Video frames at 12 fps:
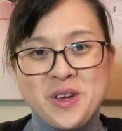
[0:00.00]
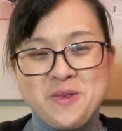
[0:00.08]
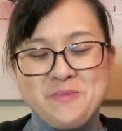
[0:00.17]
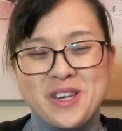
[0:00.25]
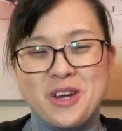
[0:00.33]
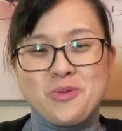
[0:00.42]

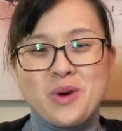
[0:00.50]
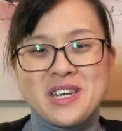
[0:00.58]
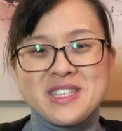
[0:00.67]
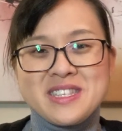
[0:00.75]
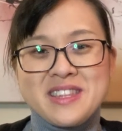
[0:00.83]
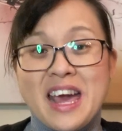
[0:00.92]
But
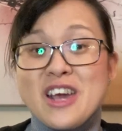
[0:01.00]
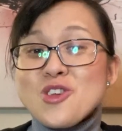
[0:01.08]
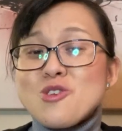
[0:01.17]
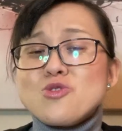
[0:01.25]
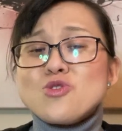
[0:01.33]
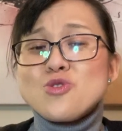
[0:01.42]
otherwise, thank
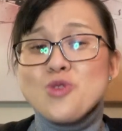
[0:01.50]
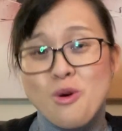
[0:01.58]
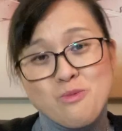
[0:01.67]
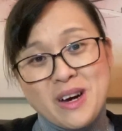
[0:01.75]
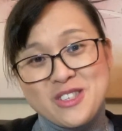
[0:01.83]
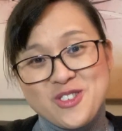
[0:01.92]
you so
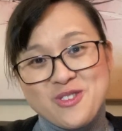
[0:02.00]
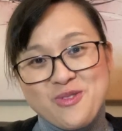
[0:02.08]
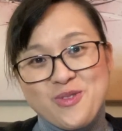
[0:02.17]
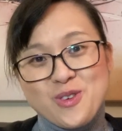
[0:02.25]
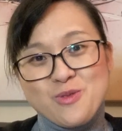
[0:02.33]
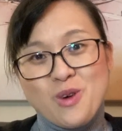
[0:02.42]
much
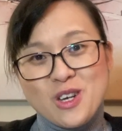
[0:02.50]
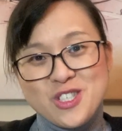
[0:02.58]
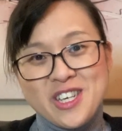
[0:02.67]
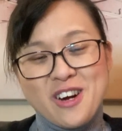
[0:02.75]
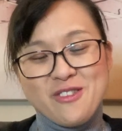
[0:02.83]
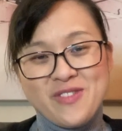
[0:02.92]
for
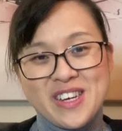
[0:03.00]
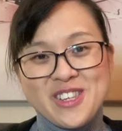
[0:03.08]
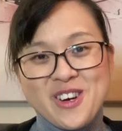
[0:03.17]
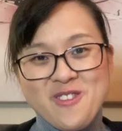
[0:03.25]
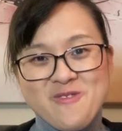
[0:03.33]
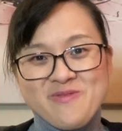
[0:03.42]
watching our
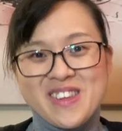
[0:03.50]
video,